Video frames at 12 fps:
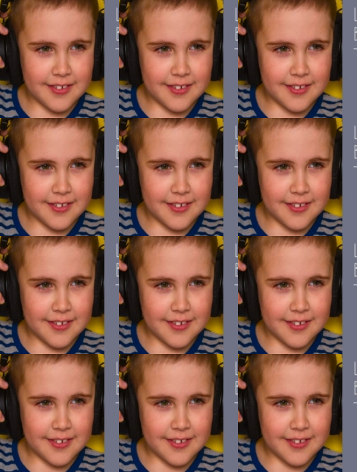
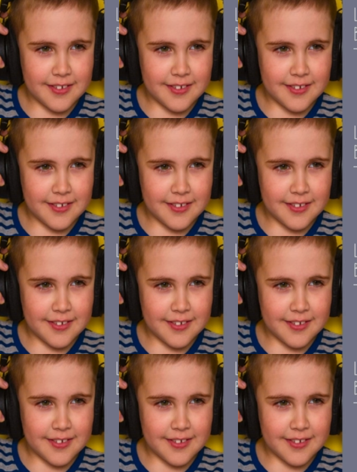
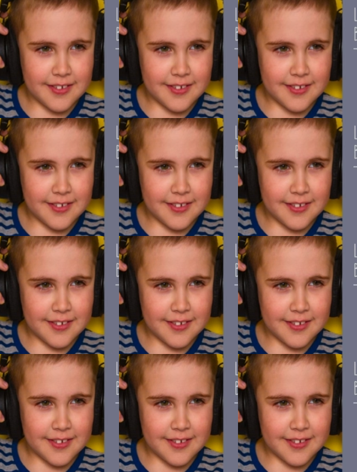
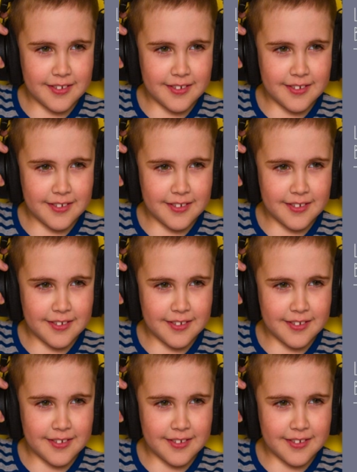
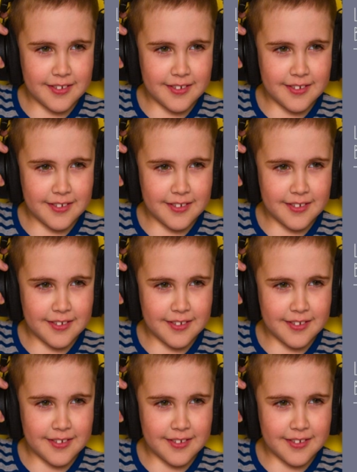
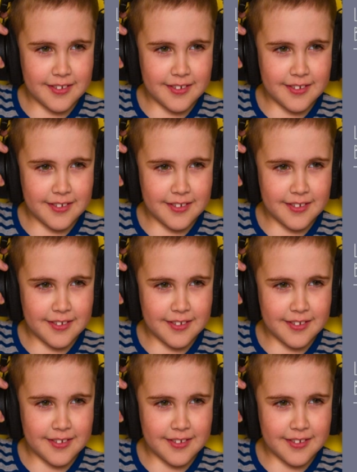
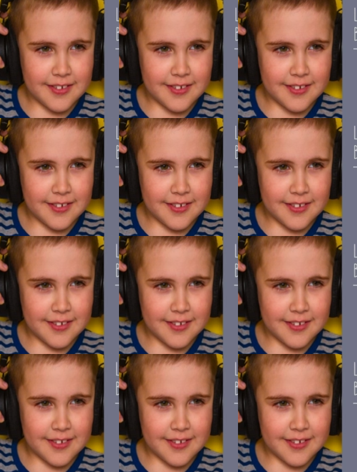
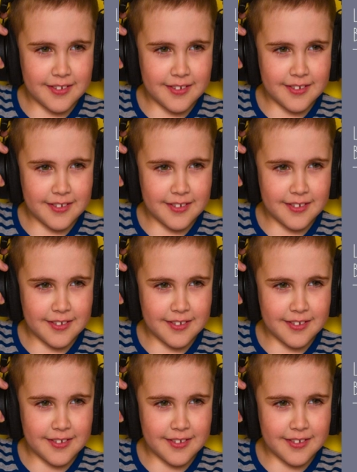(no lip movement)